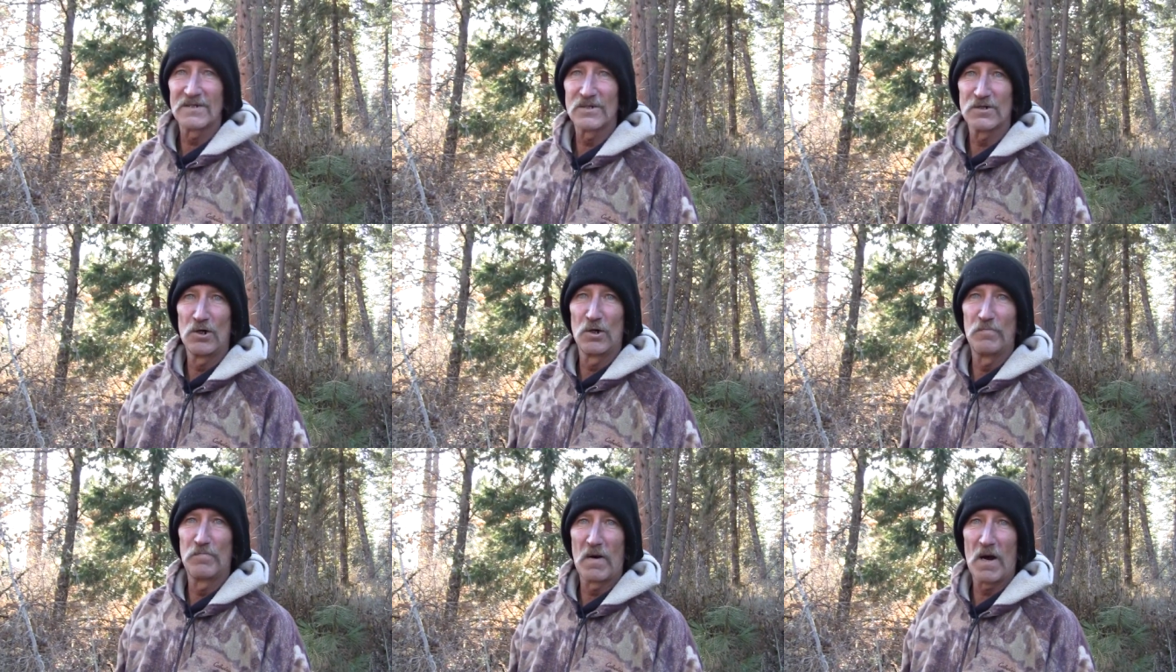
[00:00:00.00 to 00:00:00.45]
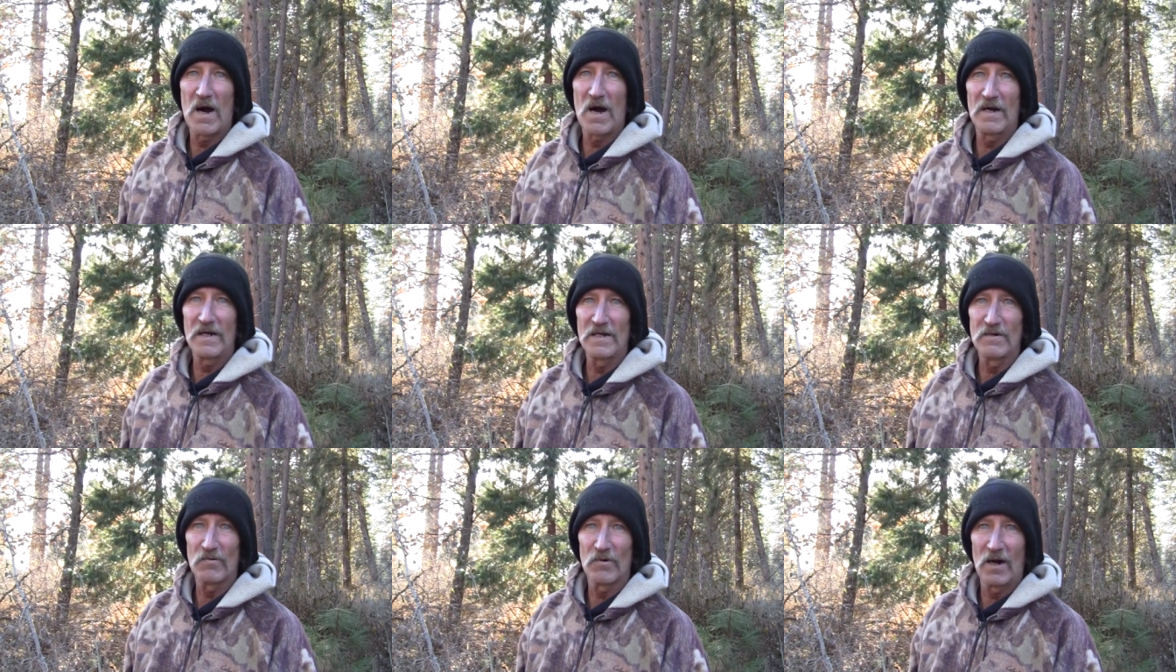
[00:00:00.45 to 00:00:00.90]
to go
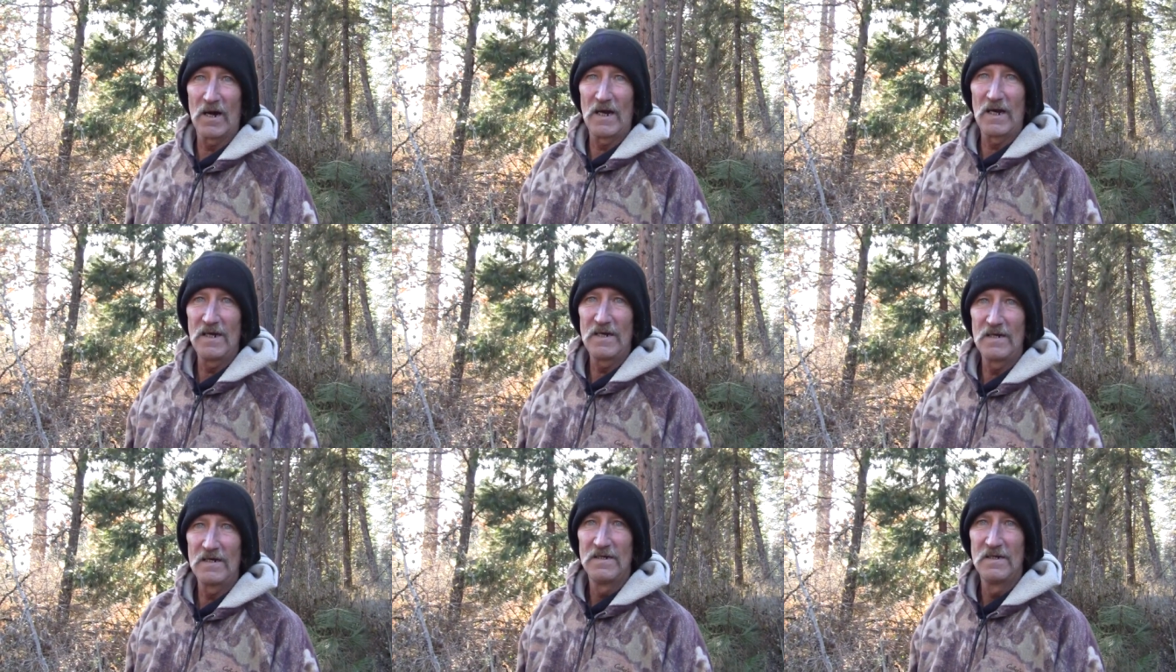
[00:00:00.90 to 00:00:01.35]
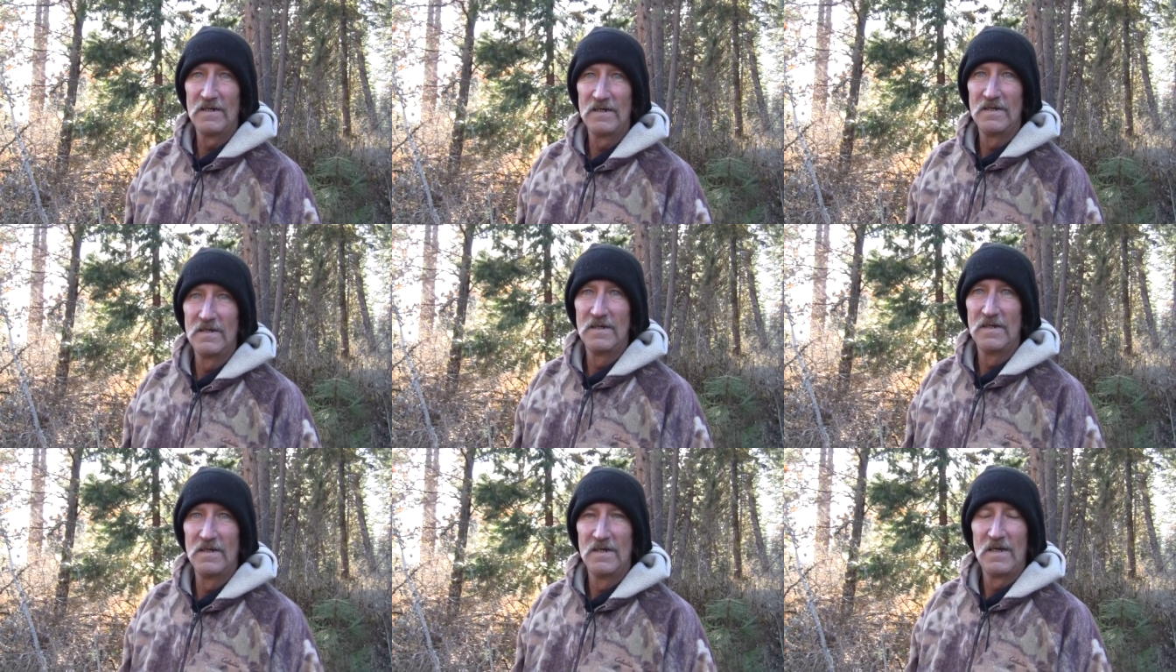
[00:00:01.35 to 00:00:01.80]
potty, right? Yeah.